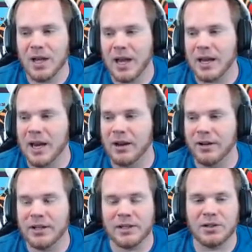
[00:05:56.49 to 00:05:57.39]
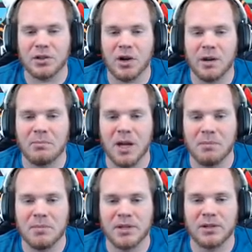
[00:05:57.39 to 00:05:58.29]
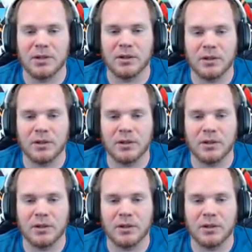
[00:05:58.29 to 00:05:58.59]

And Aries, sorry, I missed you.